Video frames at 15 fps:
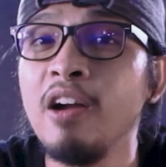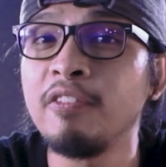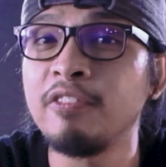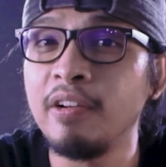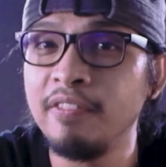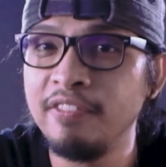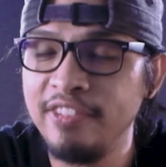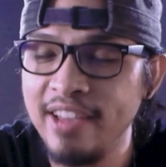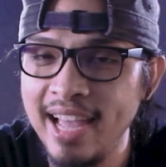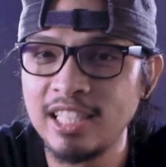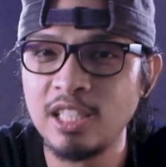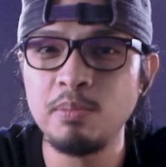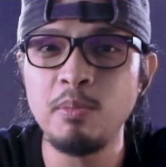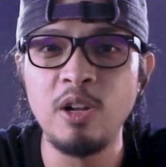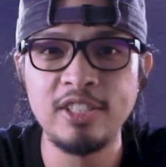From
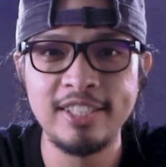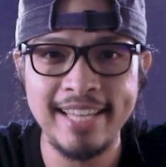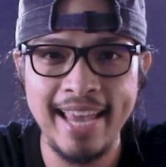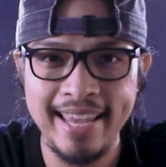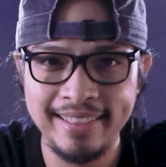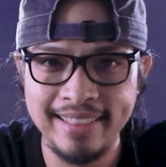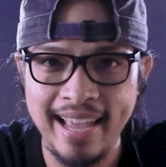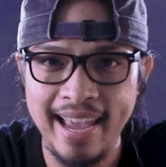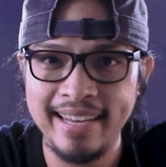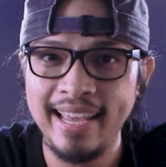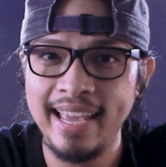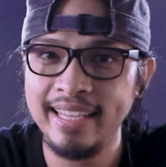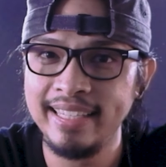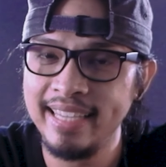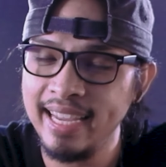that small sideline,
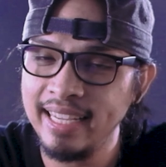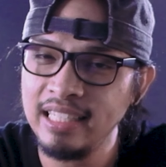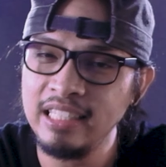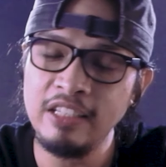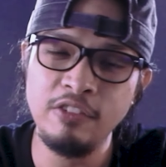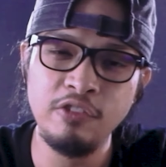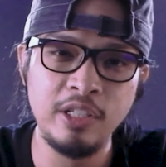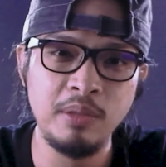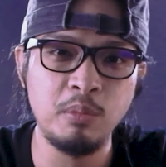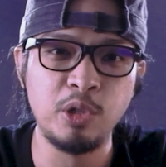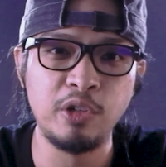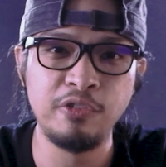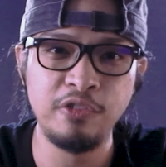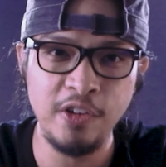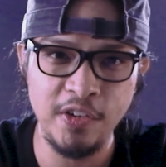I gained even
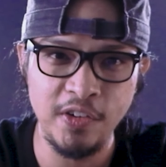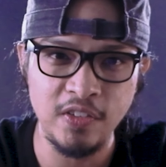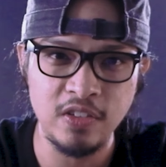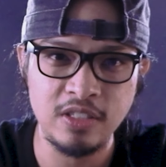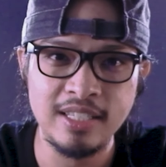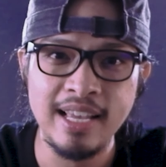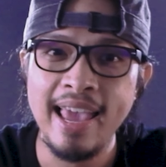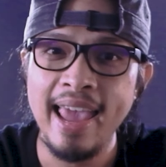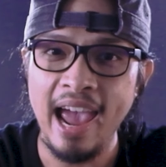more photos.